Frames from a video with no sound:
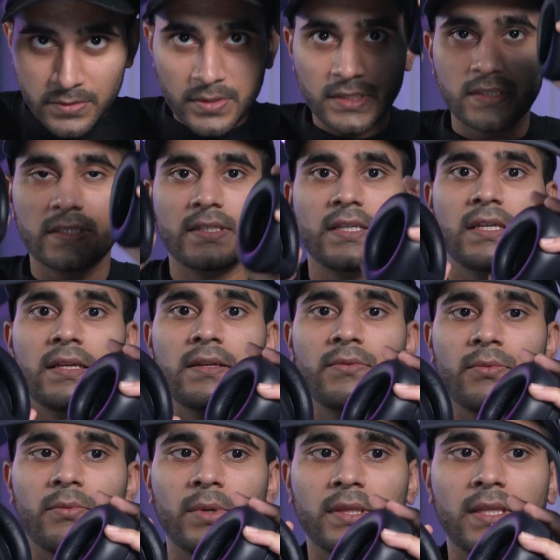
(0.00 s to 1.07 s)
you can see
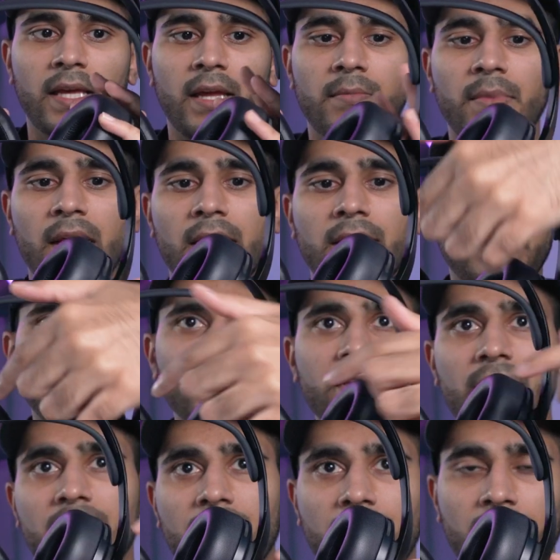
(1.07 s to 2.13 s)
with the headband, there is
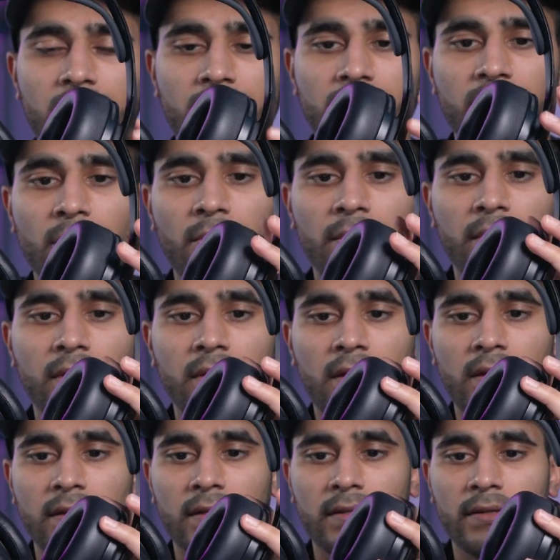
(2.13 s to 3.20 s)
a curve going
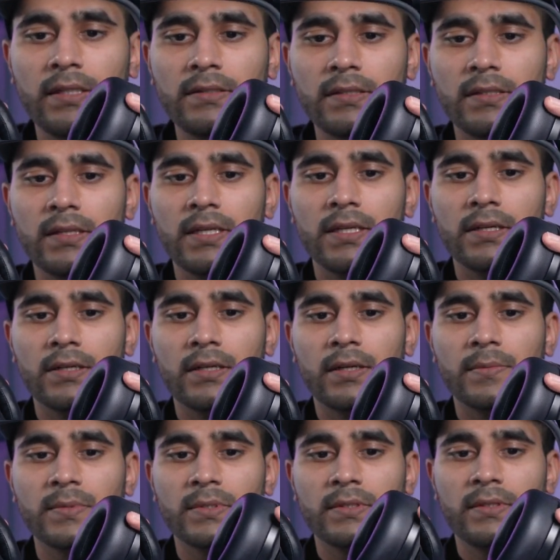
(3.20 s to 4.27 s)
along into the ear
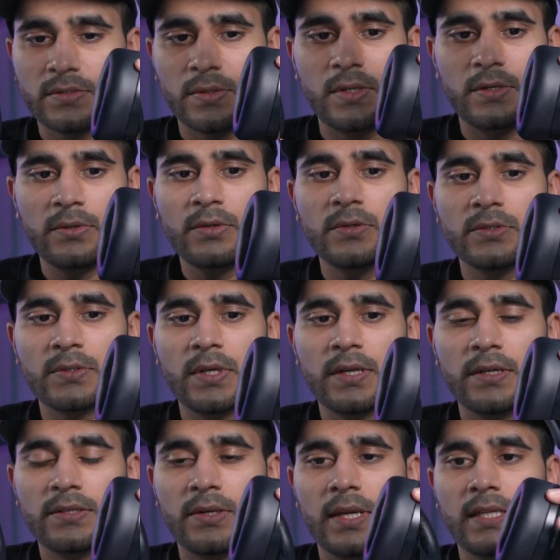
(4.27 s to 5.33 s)
cups, so they don't go straight
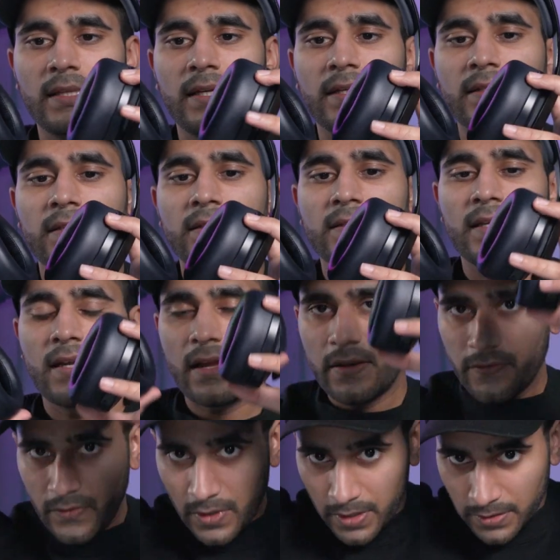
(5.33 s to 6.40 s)
on your head like this. They kind
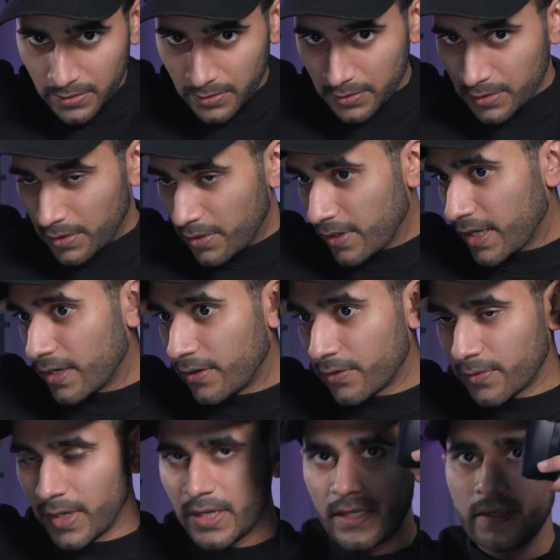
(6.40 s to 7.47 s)
of contour to your head
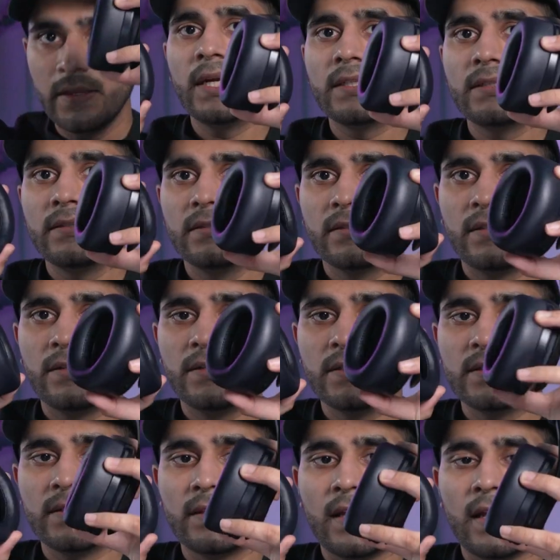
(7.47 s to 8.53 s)
already, but there isn't